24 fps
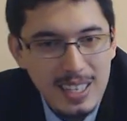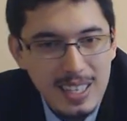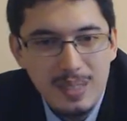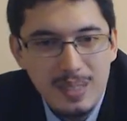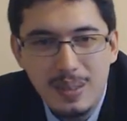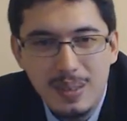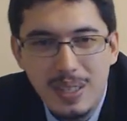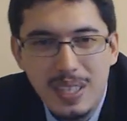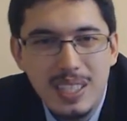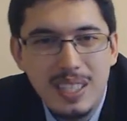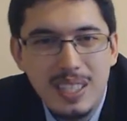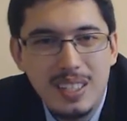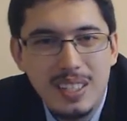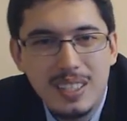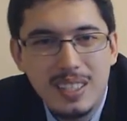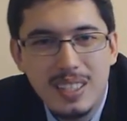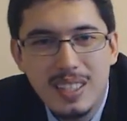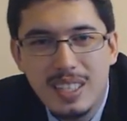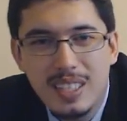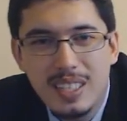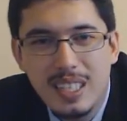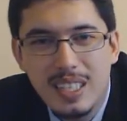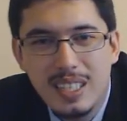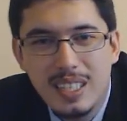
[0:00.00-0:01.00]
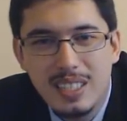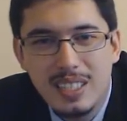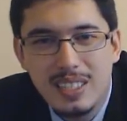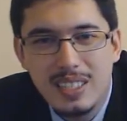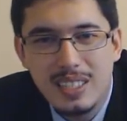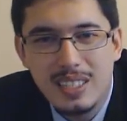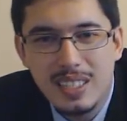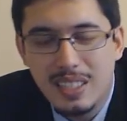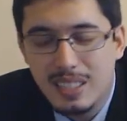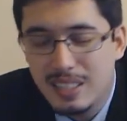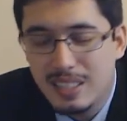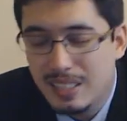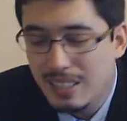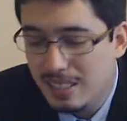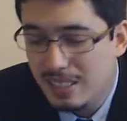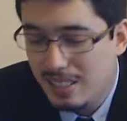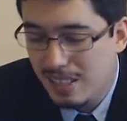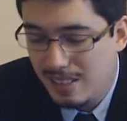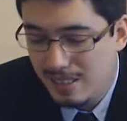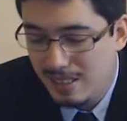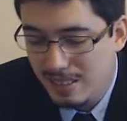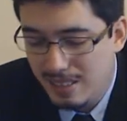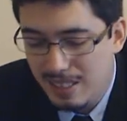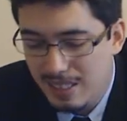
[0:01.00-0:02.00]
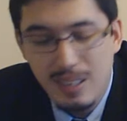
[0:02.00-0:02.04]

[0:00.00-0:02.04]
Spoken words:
unlucky this year.